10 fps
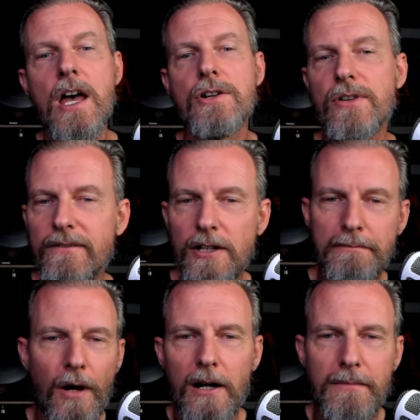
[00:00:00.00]
driven in
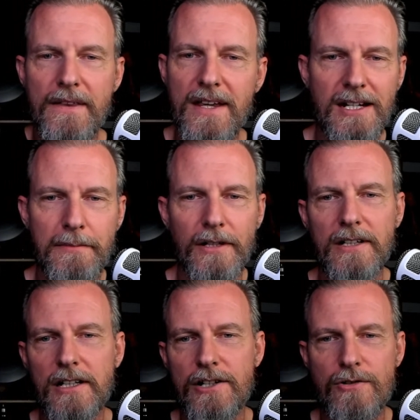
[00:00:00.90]
part by the inability
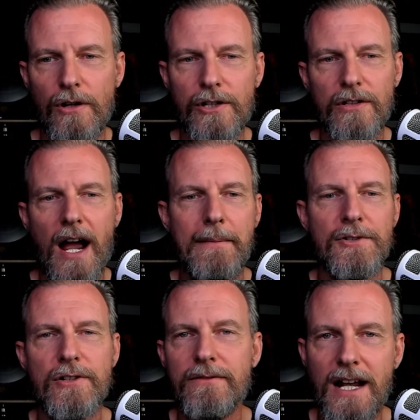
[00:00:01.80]
to control crime and
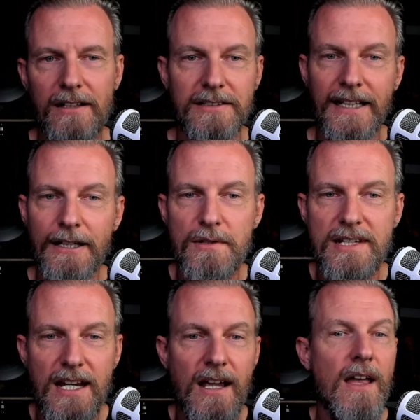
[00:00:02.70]
juvenile
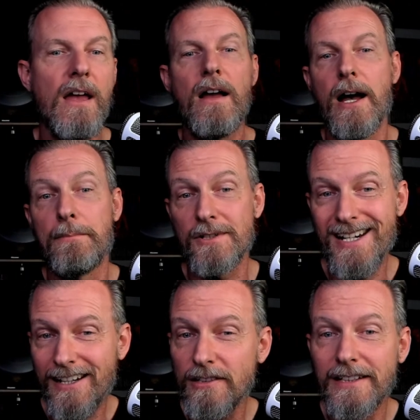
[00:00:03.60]
delinquency,
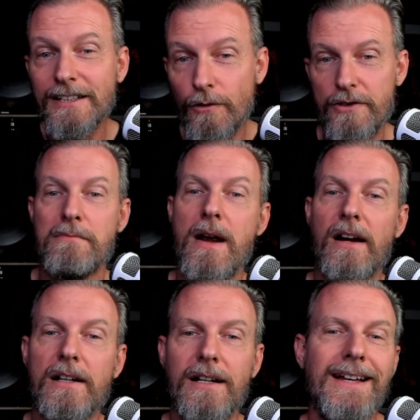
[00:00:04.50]
particularly in North
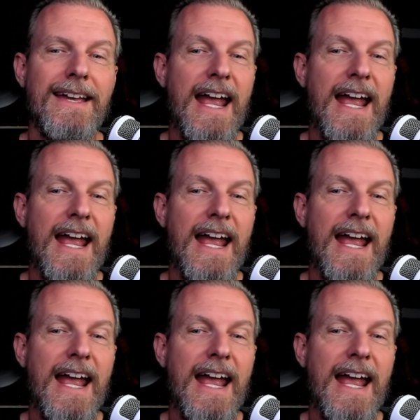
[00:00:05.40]
America.